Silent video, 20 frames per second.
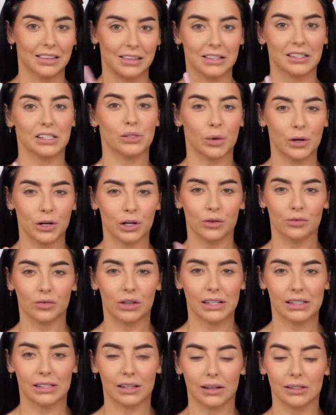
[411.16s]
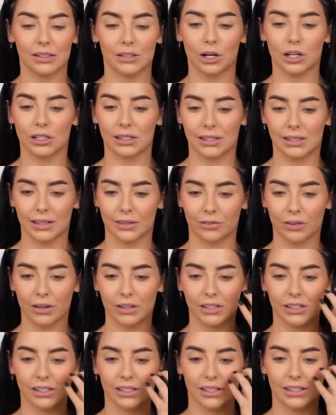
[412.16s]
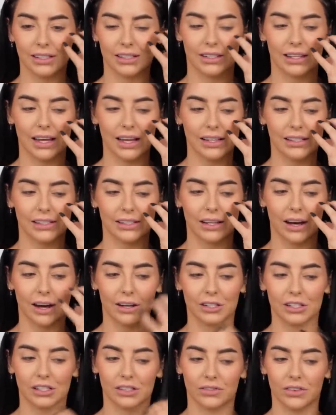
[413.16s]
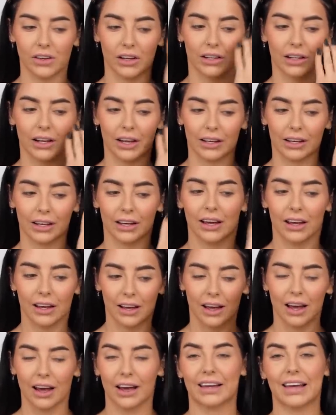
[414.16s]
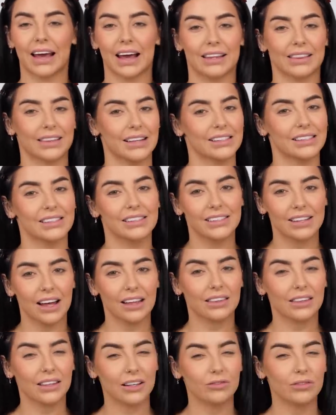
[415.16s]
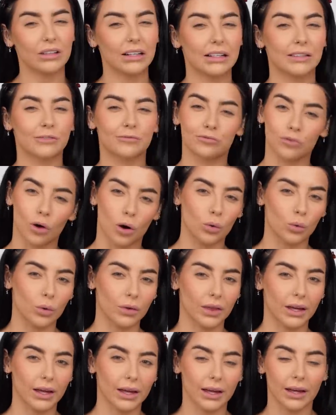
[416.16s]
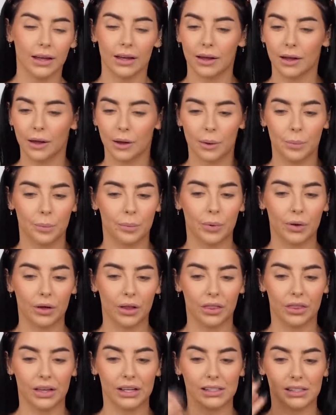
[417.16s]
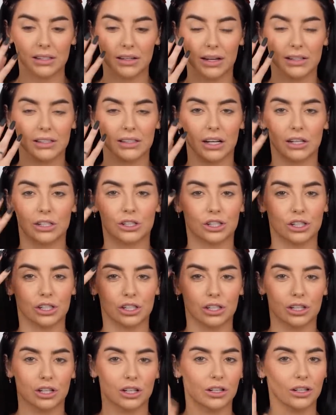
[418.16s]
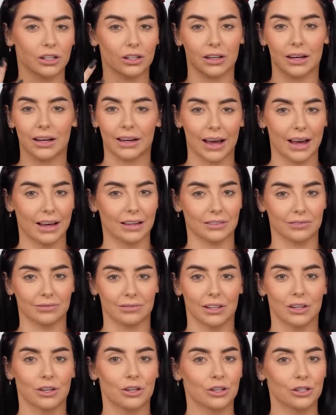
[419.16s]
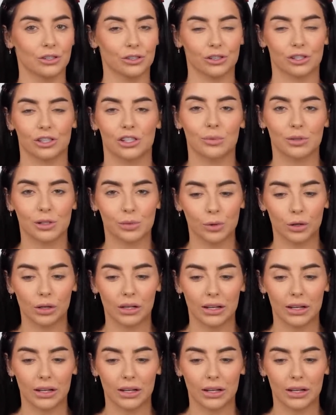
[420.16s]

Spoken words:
This is when you can really start to notice the difference, because this, I just feel like, again, there's nothing really wrong with it, but this side does just look, again, just so much more